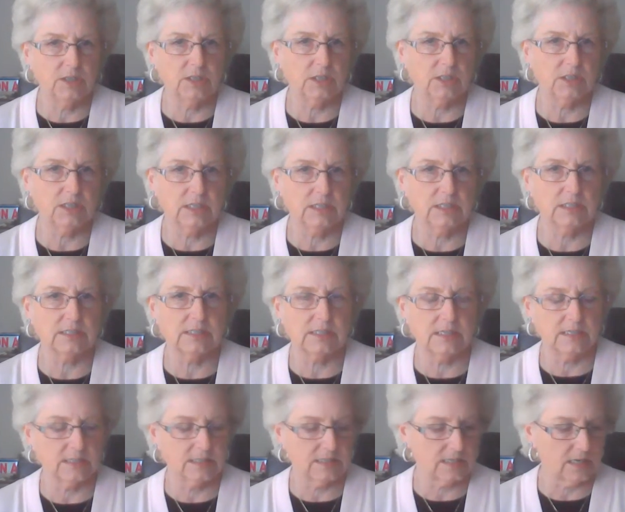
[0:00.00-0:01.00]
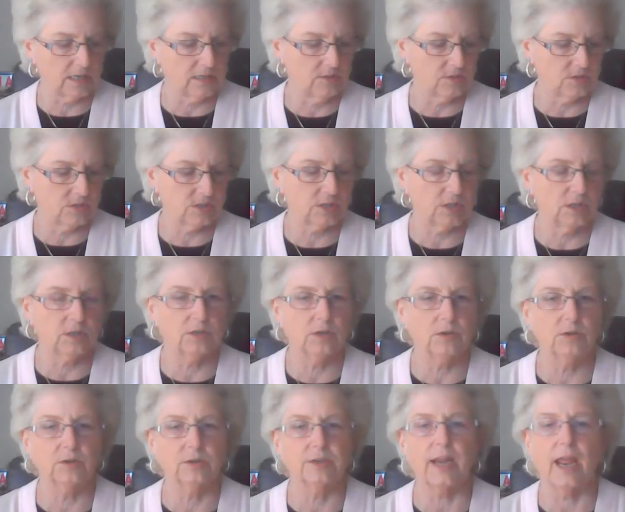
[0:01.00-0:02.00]
Million Kids Insiders
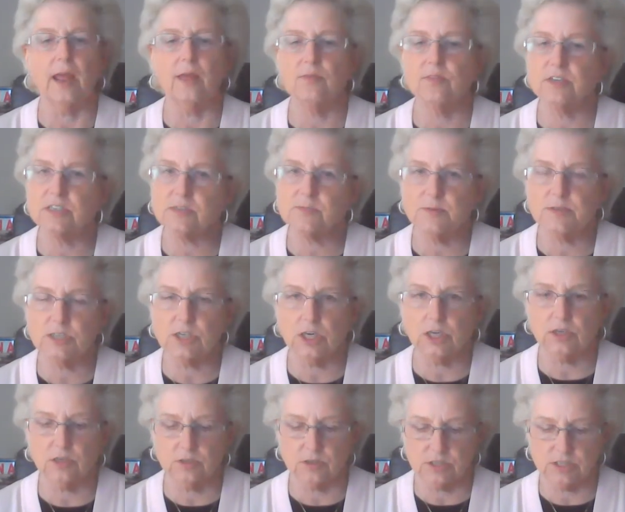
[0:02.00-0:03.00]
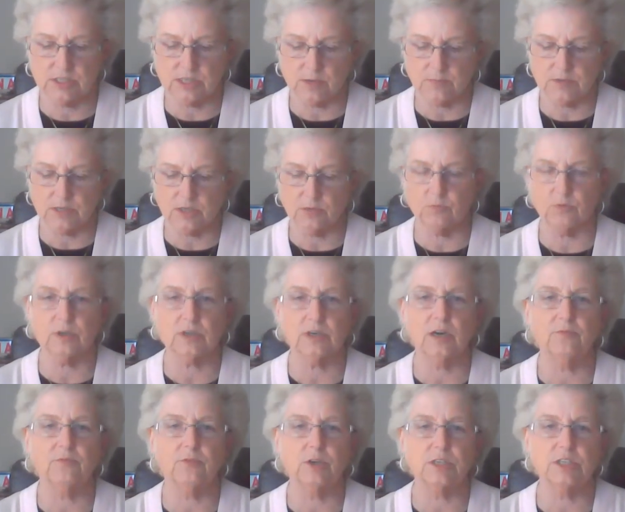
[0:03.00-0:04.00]
Alert. And this particular subject we're
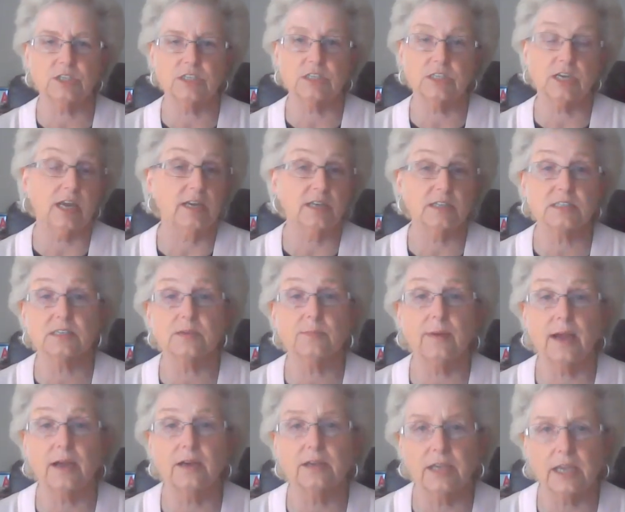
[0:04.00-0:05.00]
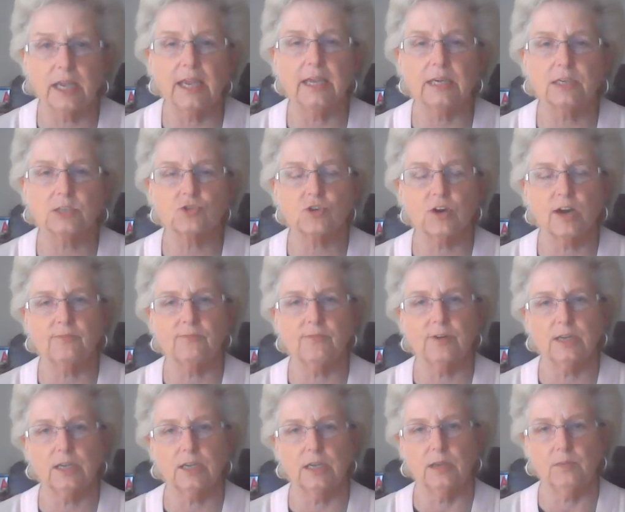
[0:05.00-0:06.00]
covering today is about gang
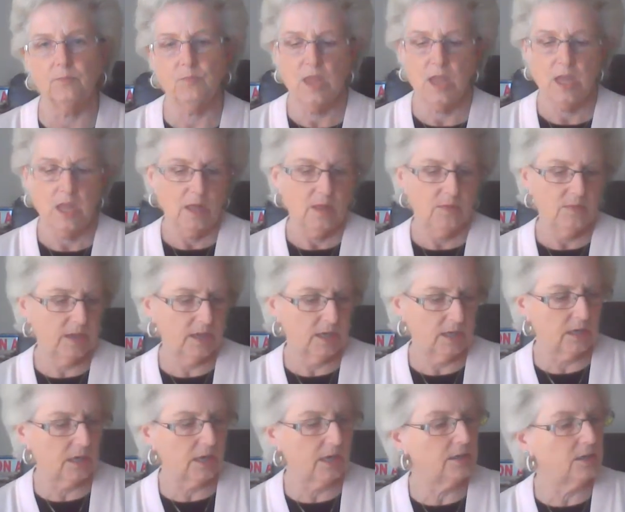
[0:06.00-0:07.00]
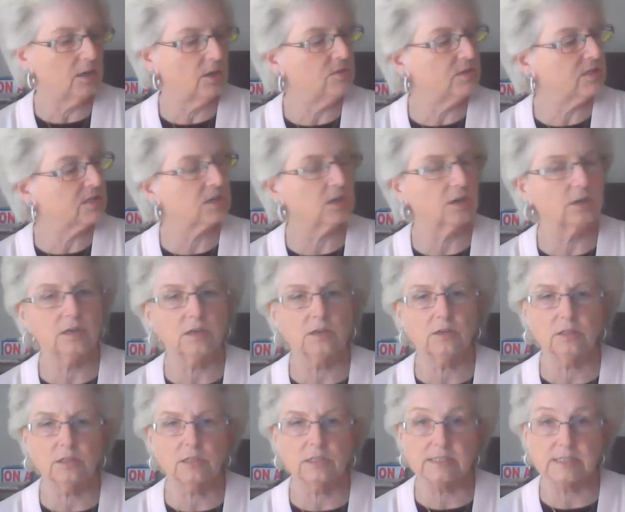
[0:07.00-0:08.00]
trafficking. The headline on this
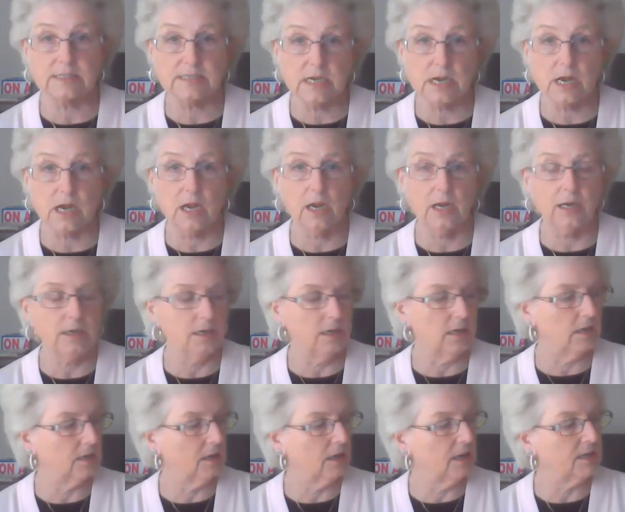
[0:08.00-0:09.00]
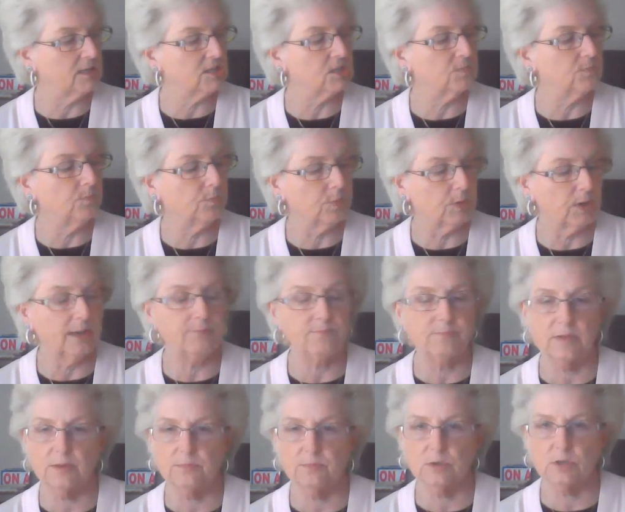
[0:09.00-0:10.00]
article is 9 alleged blood
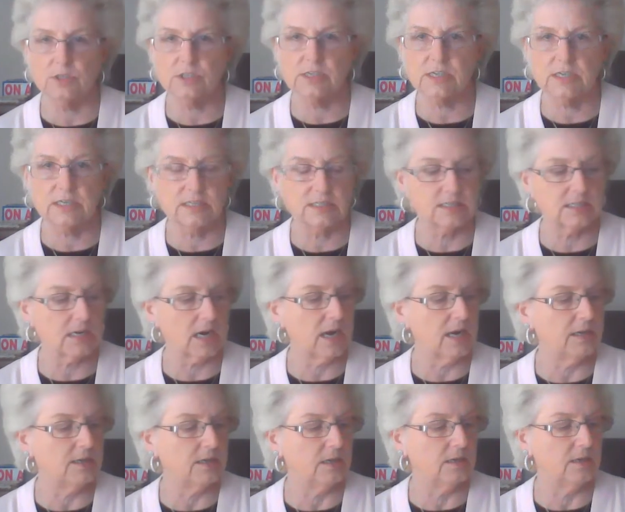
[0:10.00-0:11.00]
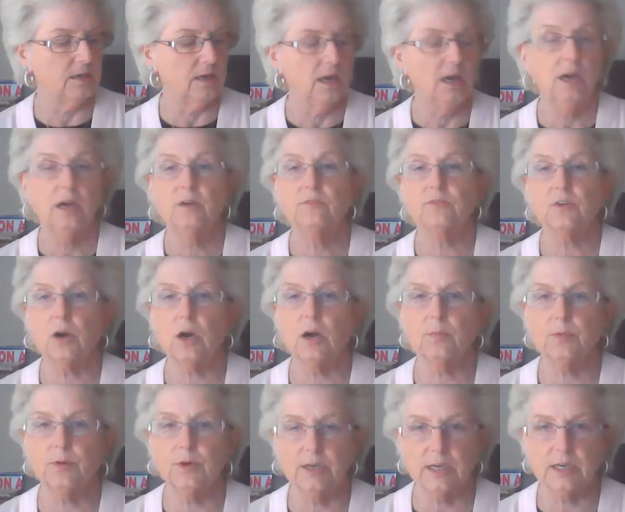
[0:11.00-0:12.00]
members indicted for
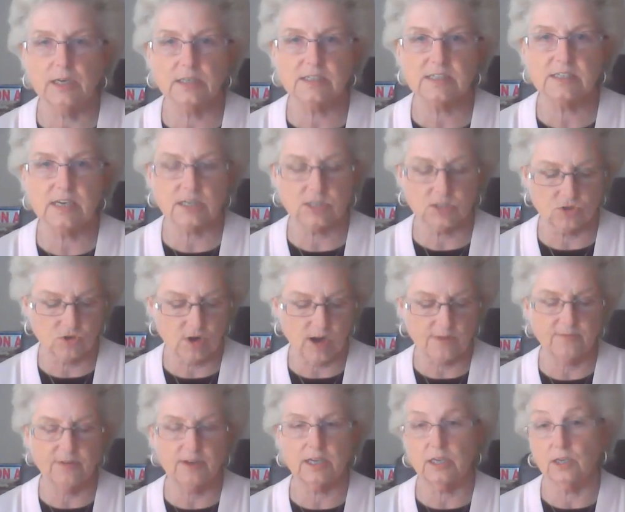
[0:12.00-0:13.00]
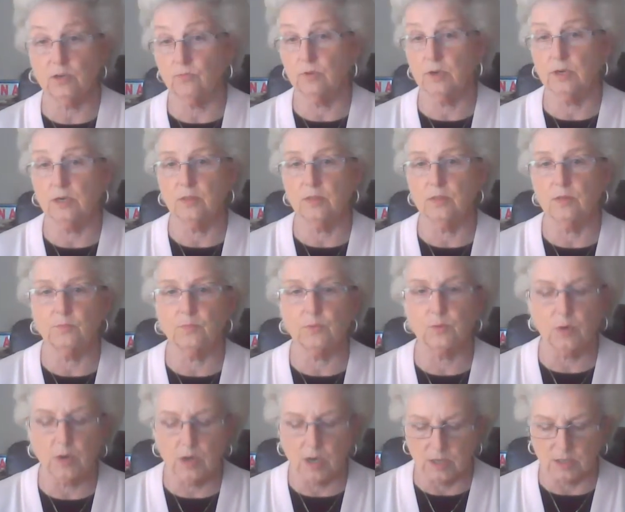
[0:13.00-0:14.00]
operating a sex trafficking ring in the
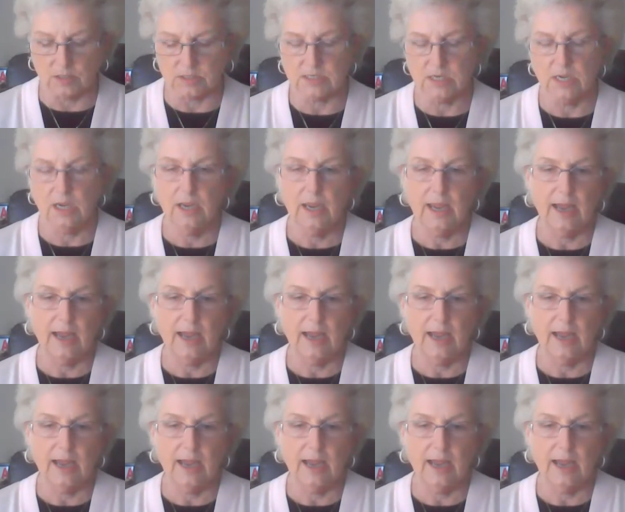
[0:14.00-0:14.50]
Bronx